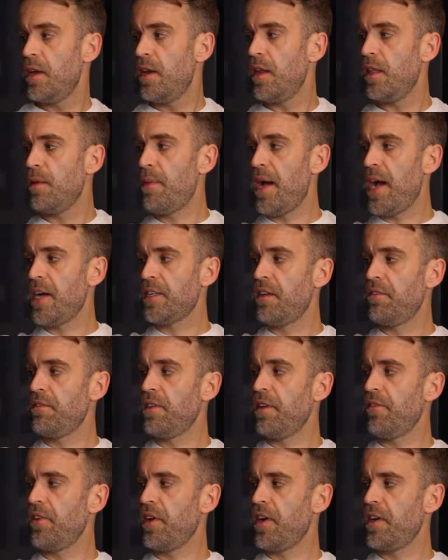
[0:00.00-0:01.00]
Now the backs have
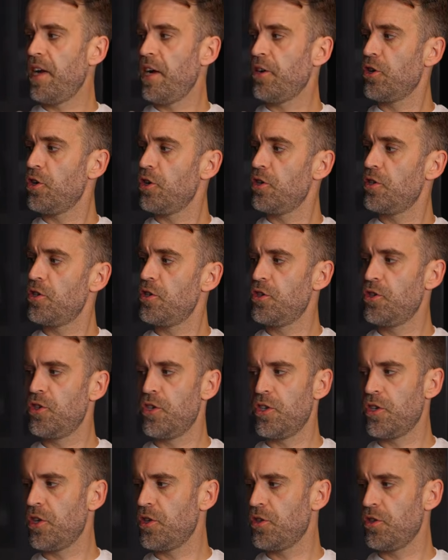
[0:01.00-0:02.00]
different connectors
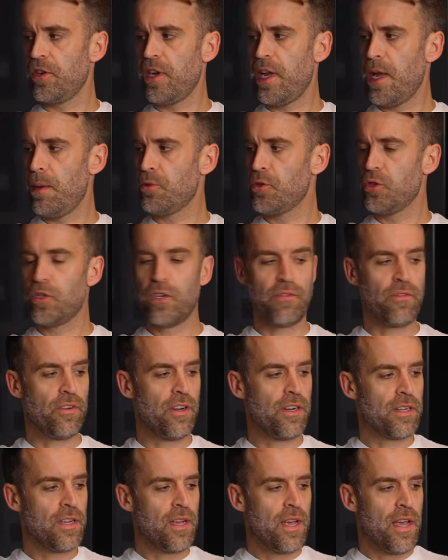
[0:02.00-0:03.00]
just because their cables are
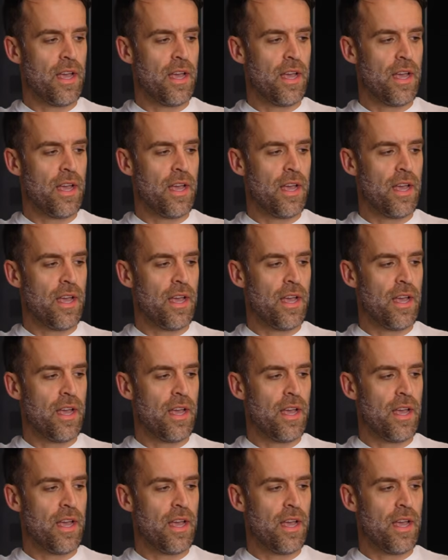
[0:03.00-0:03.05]
different.